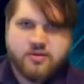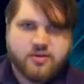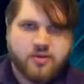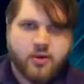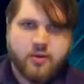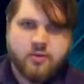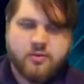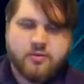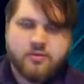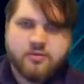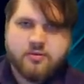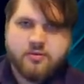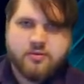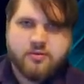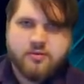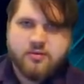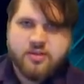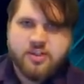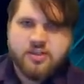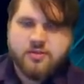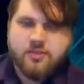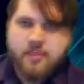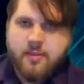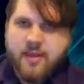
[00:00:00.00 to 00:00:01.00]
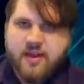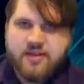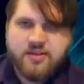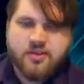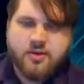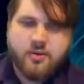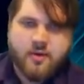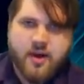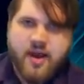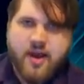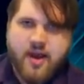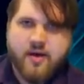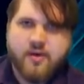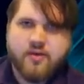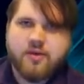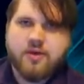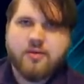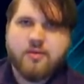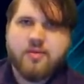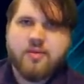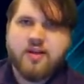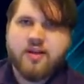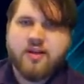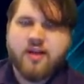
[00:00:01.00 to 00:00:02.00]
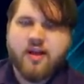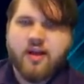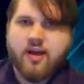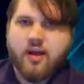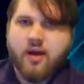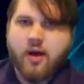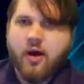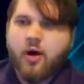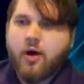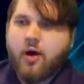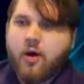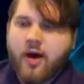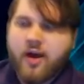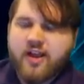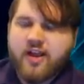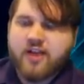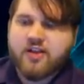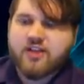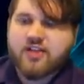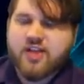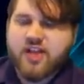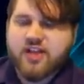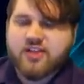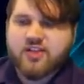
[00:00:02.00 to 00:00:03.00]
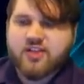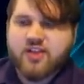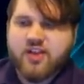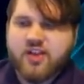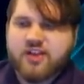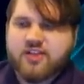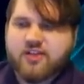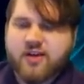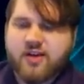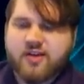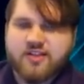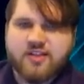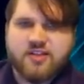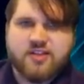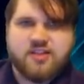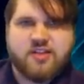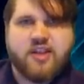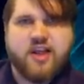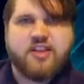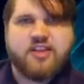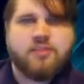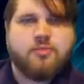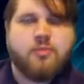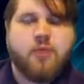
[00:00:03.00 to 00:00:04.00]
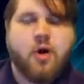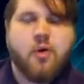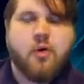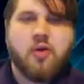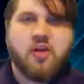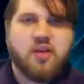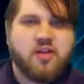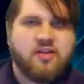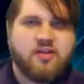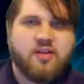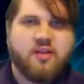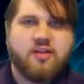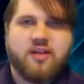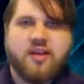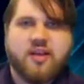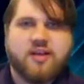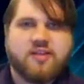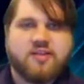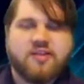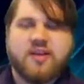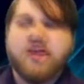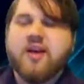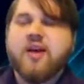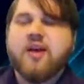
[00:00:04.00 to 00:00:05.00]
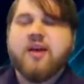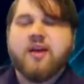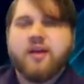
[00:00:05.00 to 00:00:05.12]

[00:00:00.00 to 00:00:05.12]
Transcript: Don't just mess around and be like, oh, I could test this because it's less broken than this.